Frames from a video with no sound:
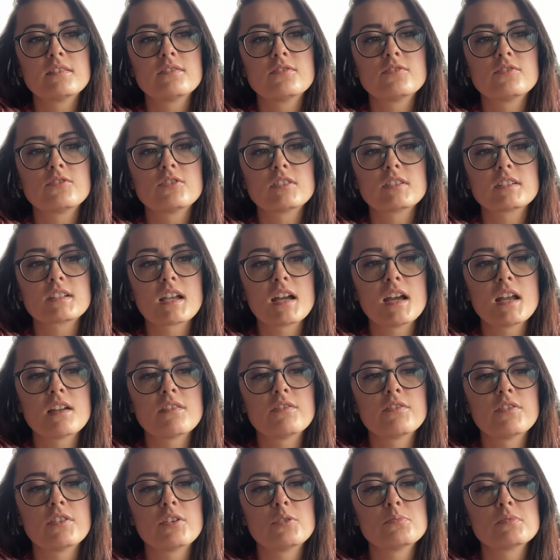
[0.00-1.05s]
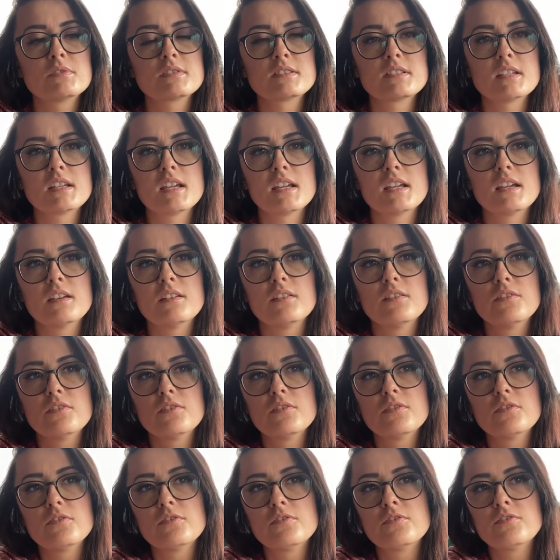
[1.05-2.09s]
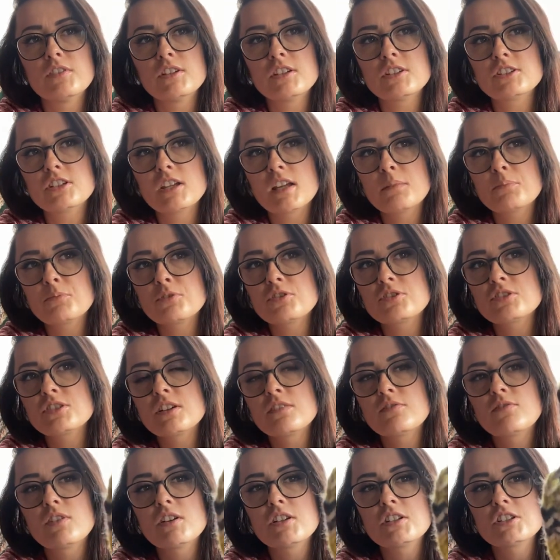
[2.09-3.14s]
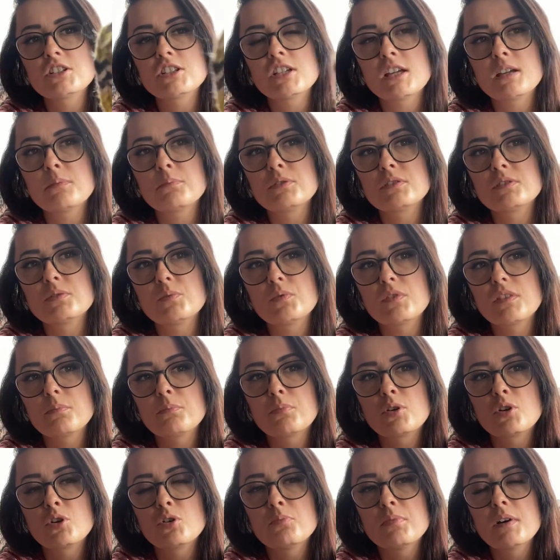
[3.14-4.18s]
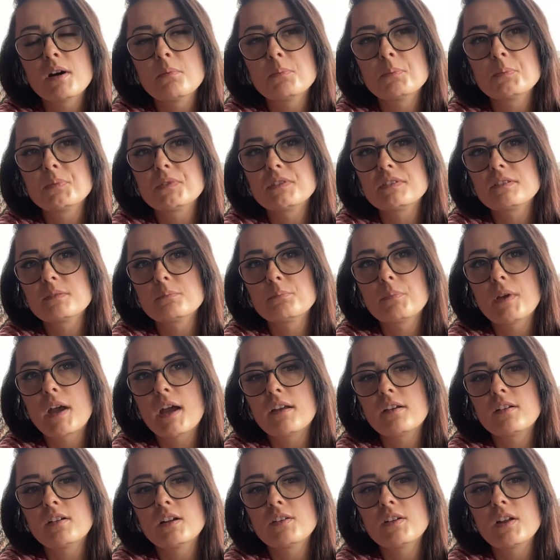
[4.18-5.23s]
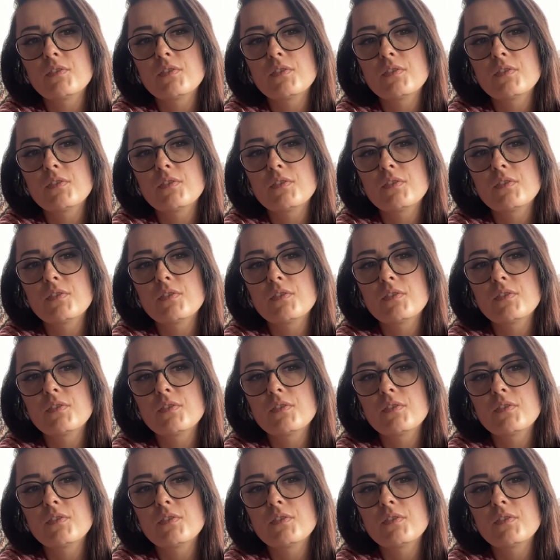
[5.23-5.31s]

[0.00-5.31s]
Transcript: just kind of almost a V-shaped or chevron shaped with pearl bumps pattern